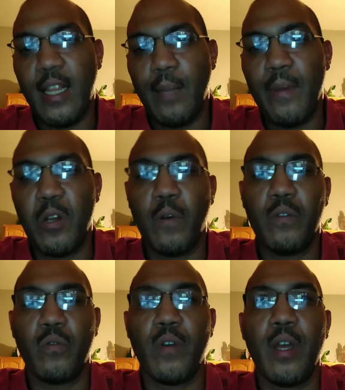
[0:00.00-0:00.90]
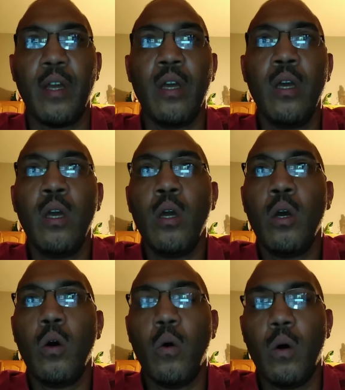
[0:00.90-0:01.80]
the middle of the ring
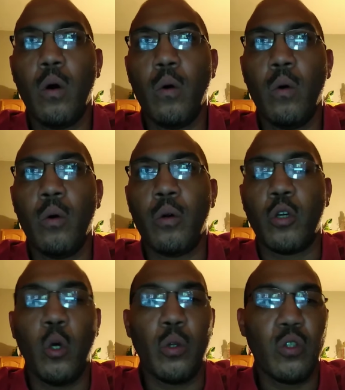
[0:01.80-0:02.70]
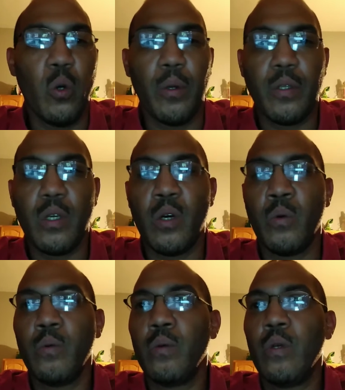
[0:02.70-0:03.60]
or go to toe
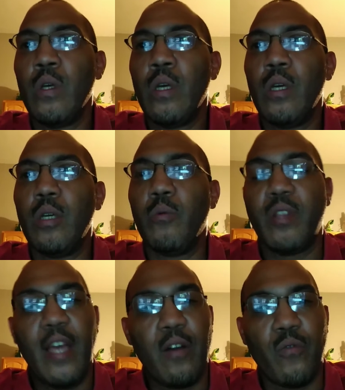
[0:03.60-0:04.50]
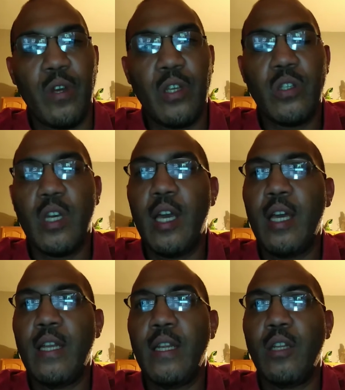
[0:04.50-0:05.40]
with that reach
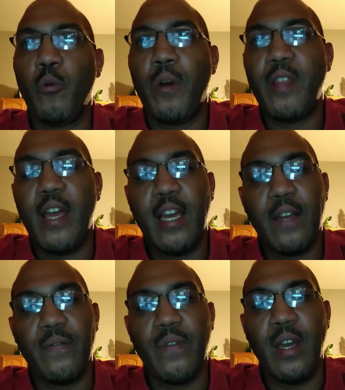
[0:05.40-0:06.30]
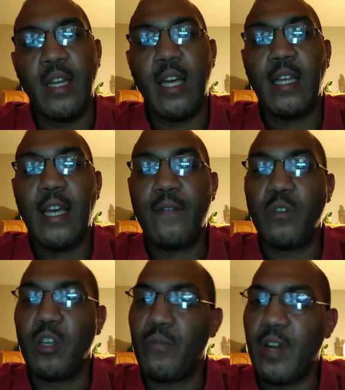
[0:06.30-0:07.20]
and the way that he can feint and give you
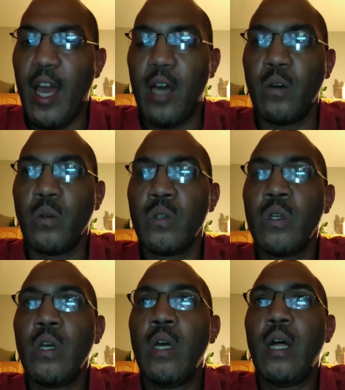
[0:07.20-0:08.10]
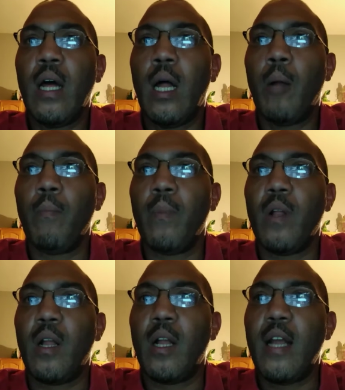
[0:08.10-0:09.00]
different angles, um,
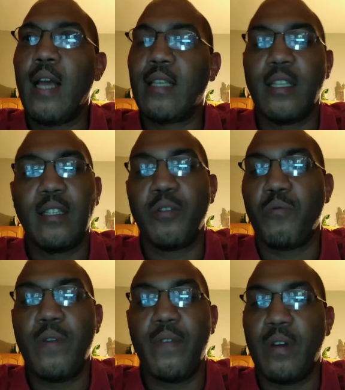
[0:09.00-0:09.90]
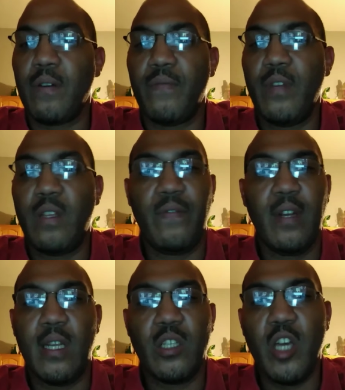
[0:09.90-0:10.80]
he has a terrific
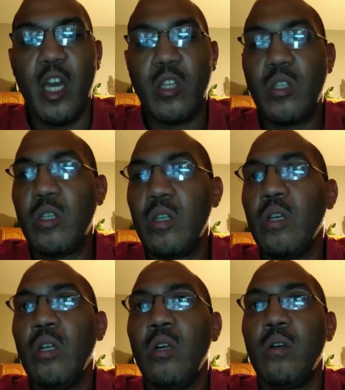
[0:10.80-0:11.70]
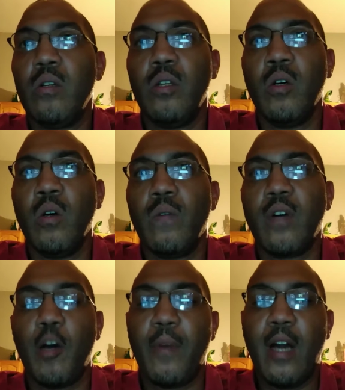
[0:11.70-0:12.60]
50-50 chance, of
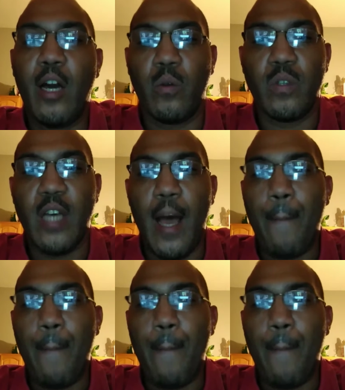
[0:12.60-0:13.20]
coming out on top.